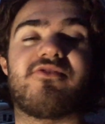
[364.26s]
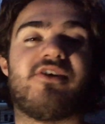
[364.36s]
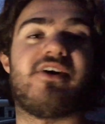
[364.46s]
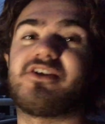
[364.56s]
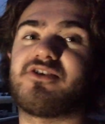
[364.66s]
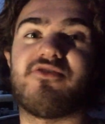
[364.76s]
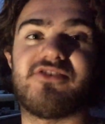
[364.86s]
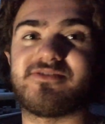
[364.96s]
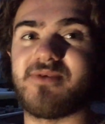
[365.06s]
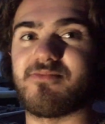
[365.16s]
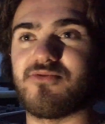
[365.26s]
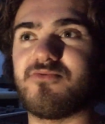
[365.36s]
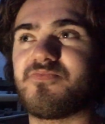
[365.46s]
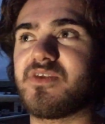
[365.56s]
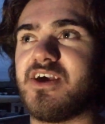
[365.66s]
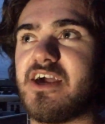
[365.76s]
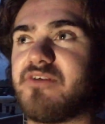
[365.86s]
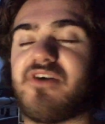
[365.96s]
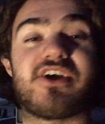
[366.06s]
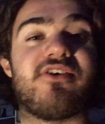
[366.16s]
know all these people.
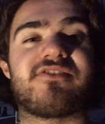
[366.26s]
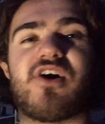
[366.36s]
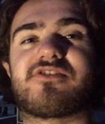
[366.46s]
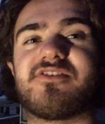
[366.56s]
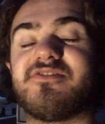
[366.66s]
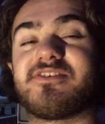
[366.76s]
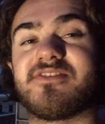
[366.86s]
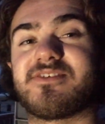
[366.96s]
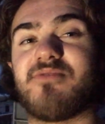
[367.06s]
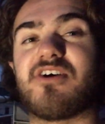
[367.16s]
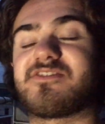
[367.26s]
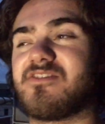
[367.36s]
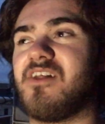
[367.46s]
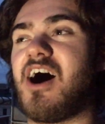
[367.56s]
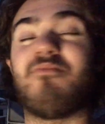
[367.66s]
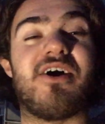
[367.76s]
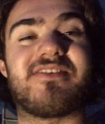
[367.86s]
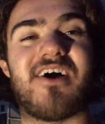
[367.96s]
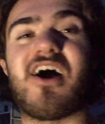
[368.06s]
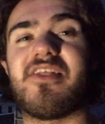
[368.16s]
If I go and talk to this and this person, I might
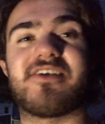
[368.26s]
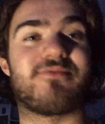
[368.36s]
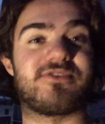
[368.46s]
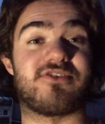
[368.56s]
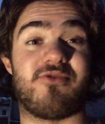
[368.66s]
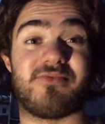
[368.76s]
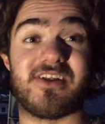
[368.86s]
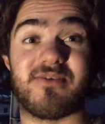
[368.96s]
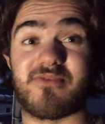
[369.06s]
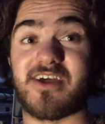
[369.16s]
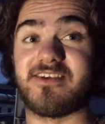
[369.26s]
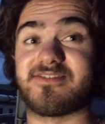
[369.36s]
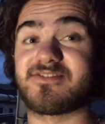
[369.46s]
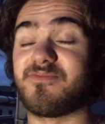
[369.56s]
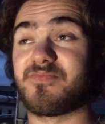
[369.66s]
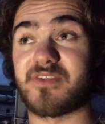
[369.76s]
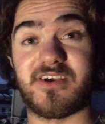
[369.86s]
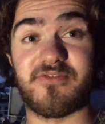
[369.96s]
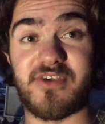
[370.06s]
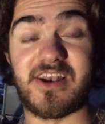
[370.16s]
die. That's what your reptilian brain is
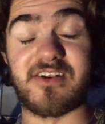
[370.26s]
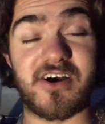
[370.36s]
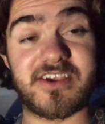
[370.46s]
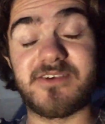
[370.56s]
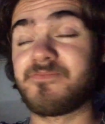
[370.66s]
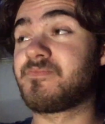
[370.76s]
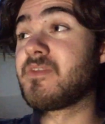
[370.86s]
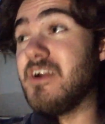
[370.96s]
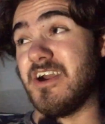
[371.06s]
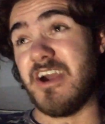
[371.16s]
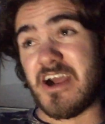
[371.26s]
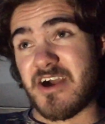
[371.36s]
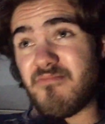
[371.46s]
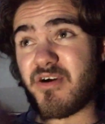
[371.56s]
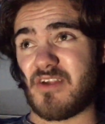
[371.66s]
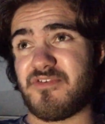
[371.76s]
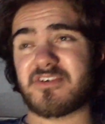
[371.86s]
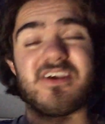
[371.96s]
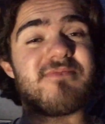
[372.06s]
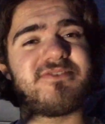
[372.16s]
feeling like. But if you
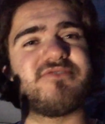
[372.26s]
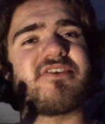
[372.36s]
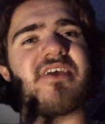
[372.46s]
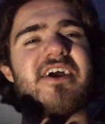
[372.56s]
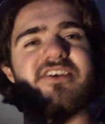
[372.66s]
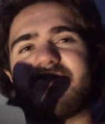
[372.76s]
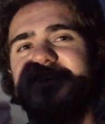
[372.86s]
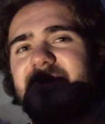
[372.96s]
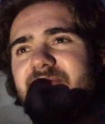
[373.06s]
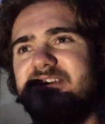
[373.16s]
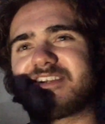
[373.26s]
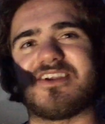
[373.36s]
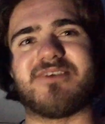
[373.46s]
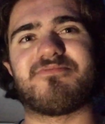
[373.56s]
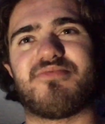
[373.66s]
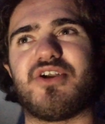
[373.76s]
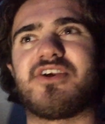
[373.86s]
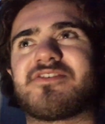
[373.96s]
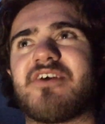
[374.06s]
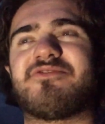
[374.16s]
keep doing that and you keep actually putting
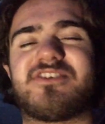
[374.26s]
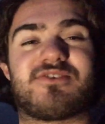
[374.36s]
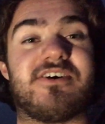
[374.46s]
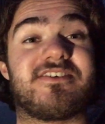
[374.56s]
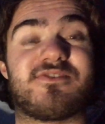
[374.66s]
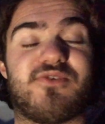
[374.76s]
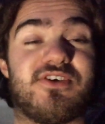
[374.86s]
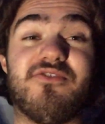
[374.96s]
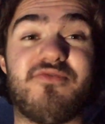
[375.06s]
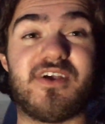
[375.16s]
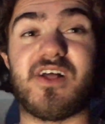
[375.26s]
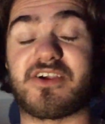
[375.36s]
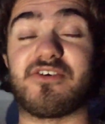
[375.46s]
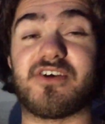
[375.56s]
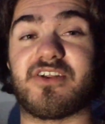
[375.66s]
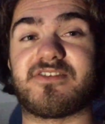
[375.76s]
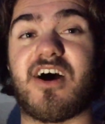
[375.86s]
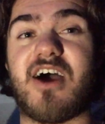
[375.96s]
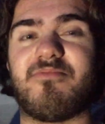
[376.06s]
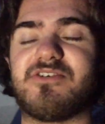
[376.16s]
yourself in situations where you feel like you're going to
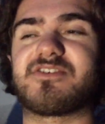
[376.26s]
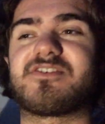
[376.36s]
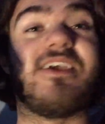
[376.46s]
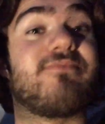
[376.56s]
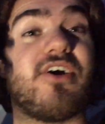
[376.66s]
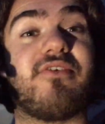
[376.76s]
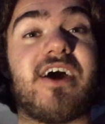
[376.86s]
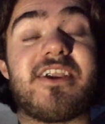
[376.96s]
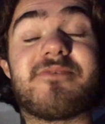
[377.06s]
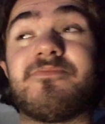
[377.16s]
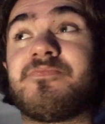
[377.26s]
die, but you just keep going at it,